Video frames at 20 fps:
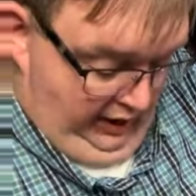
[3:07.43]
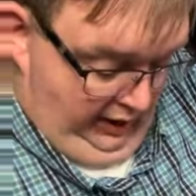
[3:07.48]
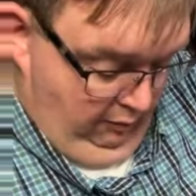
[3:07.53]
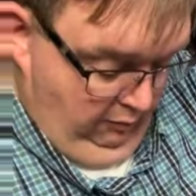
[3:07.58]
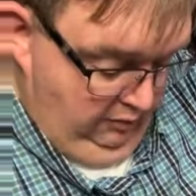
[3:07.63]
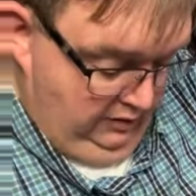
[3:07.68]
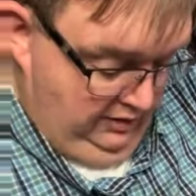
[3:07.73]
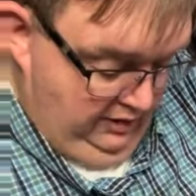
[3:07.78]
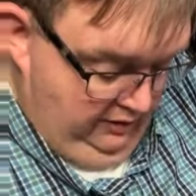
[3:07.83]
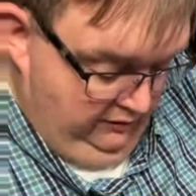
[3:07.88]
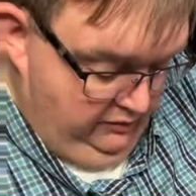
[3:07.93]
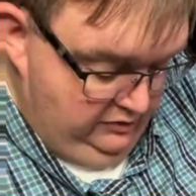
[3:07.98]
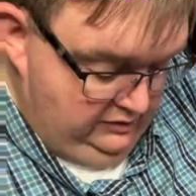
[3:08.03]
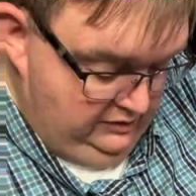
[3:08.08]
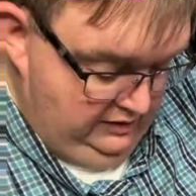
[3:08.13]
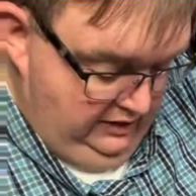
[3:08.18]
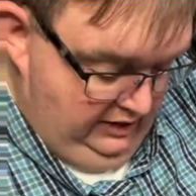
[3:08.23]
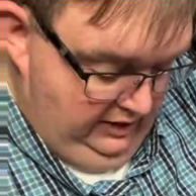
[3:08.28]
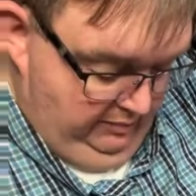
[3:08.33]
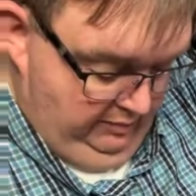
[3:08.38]
I will never
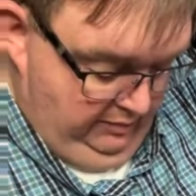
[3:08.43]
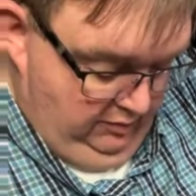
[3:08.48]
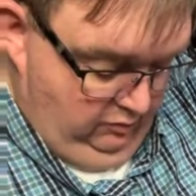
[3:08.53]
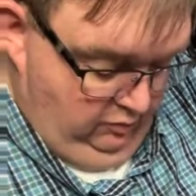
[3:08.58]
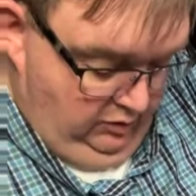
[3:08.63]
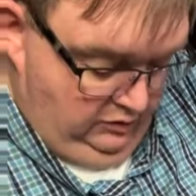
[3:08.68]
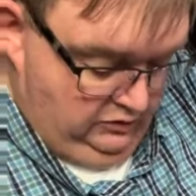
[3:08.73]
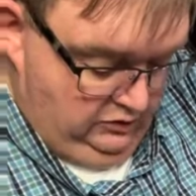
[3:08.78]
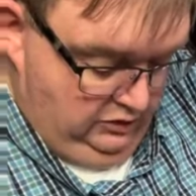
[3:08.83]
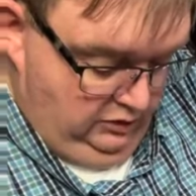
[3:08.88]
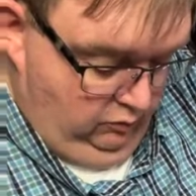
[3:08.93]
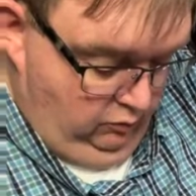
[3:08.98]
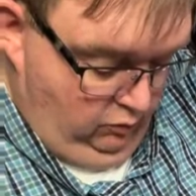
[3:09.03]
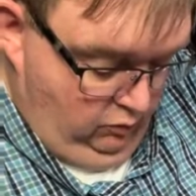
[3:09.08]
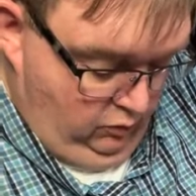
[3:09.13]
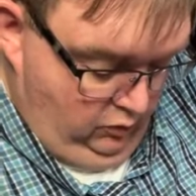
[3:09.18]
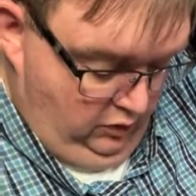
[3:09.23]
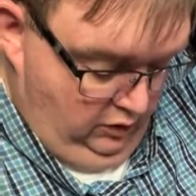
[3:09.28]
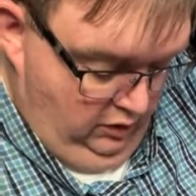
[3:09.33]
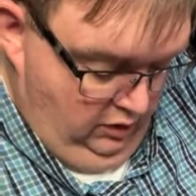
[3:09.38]
set up and watch an
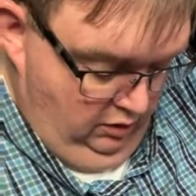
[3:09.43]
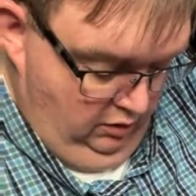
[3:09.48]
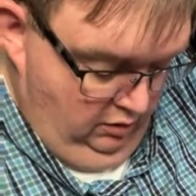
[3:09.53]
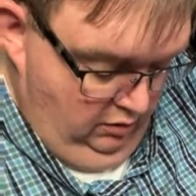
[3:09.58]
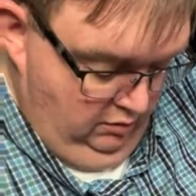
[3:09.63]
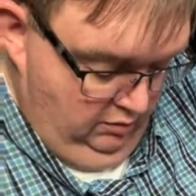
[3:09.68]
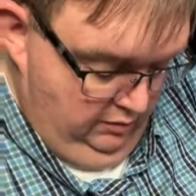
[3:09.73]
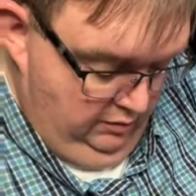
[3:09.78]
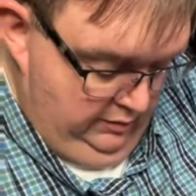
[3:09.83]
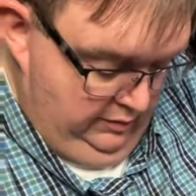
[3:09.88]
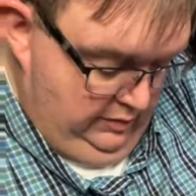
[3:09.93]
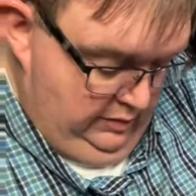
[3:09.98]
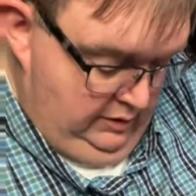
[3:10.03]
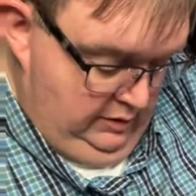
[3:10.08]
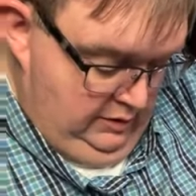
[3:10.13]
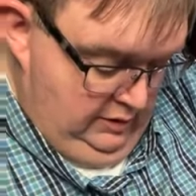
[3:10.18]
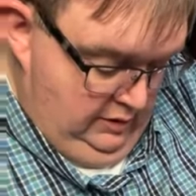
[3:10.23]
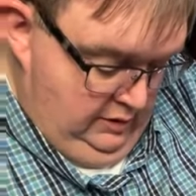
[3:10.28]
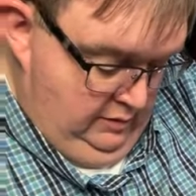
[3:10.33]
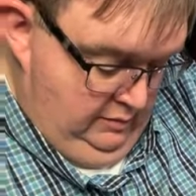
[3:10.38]
award
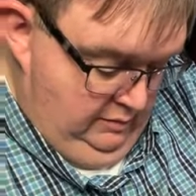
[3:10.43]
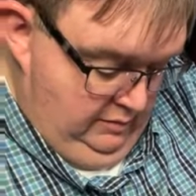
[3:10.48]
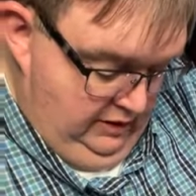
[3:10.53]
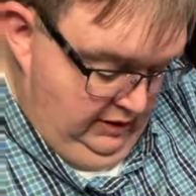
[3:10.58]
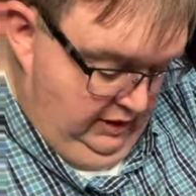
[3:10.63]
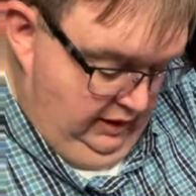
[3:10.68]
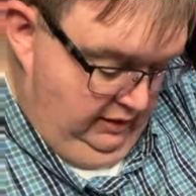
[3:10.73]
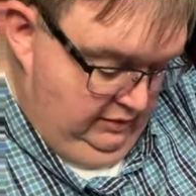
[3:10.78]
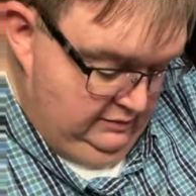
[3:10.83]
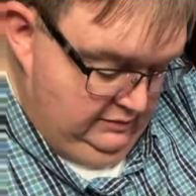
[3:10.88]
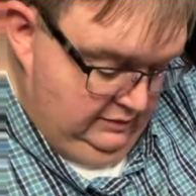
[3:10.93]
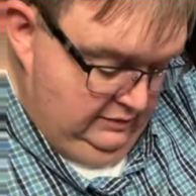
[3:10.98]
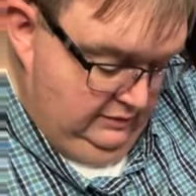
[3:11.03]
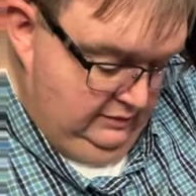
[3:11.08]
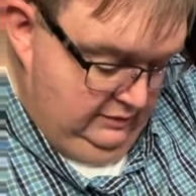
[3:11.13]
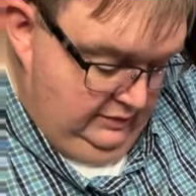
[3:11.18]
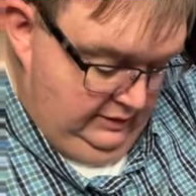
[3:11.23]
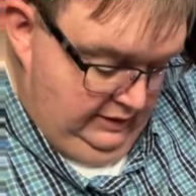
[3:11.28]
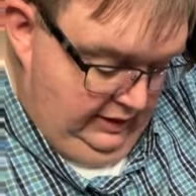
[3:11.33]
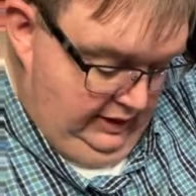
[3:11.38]
because
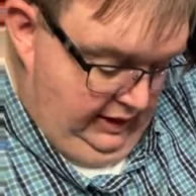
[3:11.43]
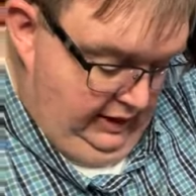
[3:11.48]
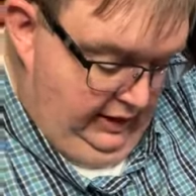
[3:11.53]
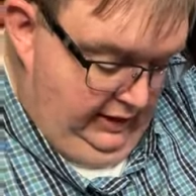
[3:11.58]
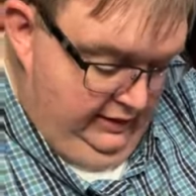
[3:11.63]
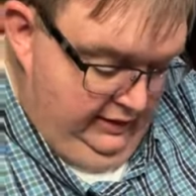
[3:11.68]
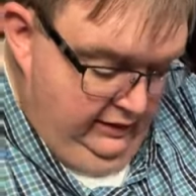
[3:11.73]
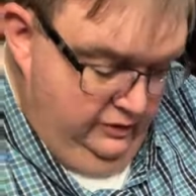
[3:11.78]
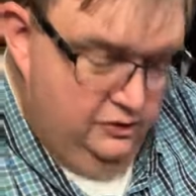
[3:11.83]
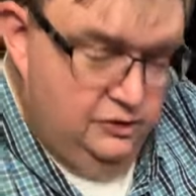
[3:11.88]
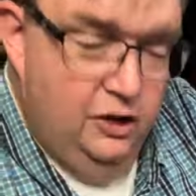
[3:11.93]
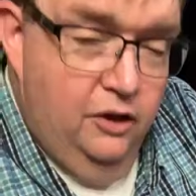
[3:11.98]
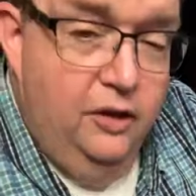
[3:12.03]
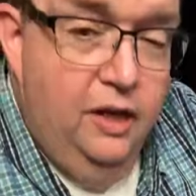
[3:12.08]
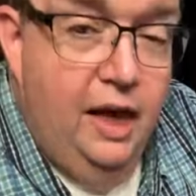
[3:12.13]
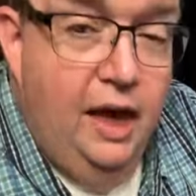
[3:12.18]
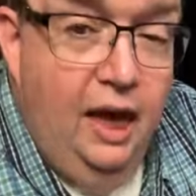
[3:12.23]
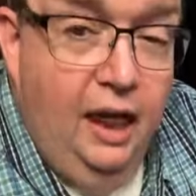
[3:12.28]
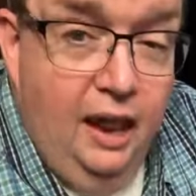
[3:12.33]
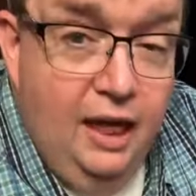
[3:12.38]
they'll show
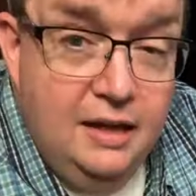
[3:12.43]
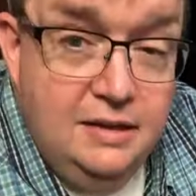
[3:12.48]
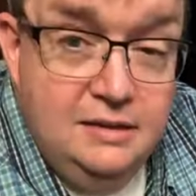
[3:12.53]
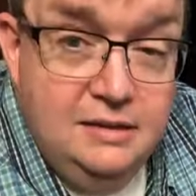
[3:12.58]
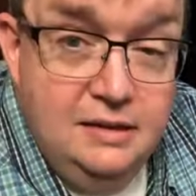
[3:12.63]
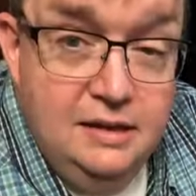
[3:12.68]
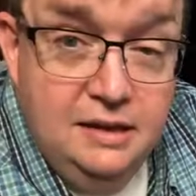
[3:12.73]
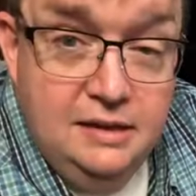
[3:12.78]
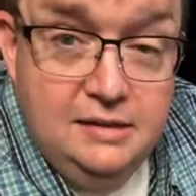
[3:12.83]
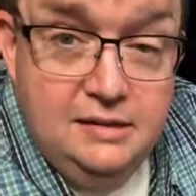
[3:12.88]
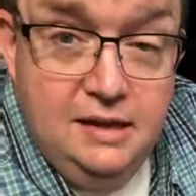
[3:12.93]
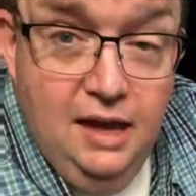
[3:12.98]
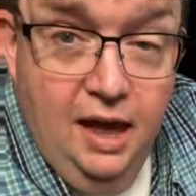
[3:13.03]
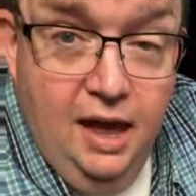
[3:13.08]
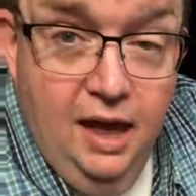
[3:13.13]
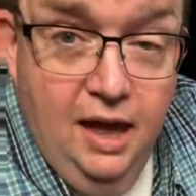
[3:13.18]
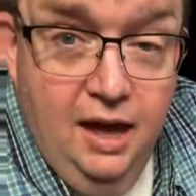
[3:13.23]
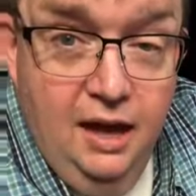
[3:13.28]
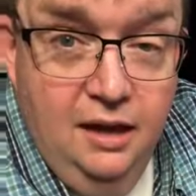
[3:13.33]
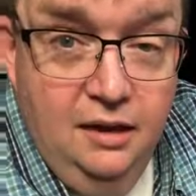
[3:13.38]
the highlights the next
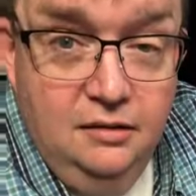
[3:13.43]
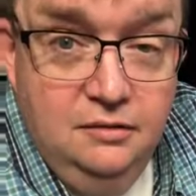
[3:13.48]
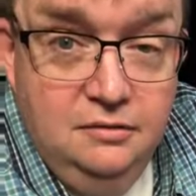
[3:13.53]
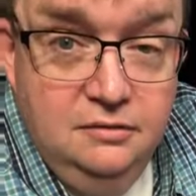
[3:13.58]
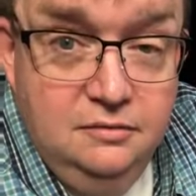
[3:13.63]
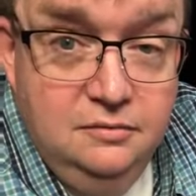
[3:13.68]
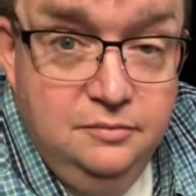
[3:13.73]
day.